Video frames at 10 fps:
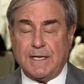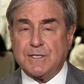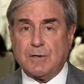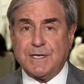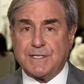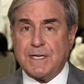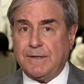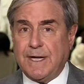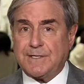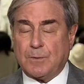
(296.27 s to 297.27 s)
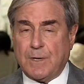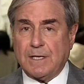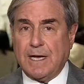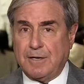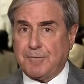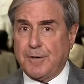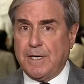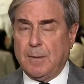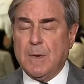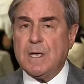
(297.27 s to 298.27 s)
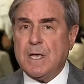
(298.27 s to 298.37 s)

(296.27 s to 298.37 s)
He's already said that's a red line for him.